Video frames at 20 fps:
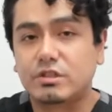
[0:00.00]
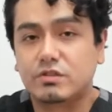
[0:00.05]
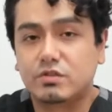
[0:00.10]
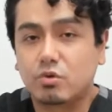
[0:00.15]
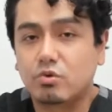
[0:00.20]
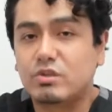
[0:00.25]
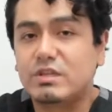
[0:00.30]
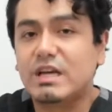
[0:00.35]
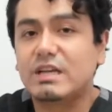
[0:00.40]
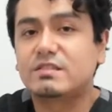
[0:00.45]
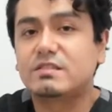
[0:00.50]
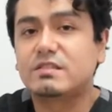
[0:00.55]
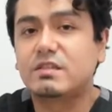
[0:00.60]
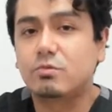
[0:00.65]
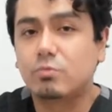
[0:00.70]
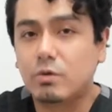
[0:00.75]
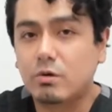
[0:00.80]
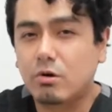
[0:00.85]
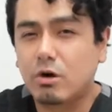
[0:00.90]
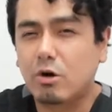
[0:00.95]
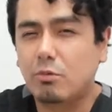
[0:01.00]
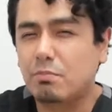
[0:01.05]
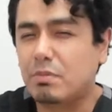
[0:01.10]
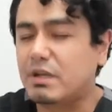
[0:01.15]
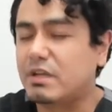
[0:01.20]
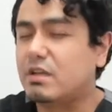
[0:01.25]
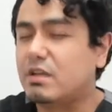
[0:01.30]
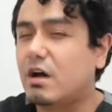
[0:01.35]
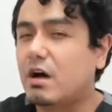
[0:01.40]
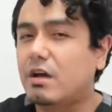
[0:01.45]
So yes, it will help,
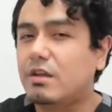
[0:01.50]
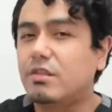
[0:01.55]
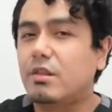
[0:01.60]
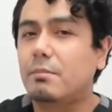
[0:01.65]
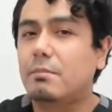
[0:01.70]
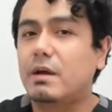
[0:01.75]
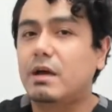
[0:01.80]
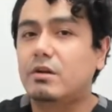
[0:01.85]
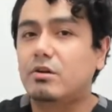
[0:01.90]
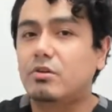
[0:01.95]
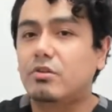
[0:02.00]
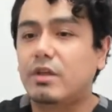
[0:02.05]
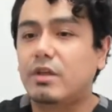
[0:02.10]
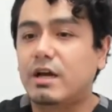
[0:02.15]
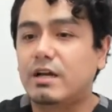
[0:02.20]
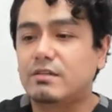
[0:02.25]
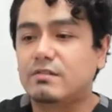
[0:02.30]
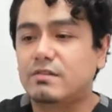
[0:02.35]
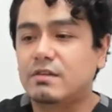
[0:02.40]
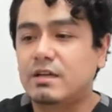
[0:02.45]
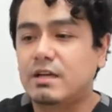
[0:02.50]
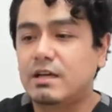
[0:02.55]
but not in the manner that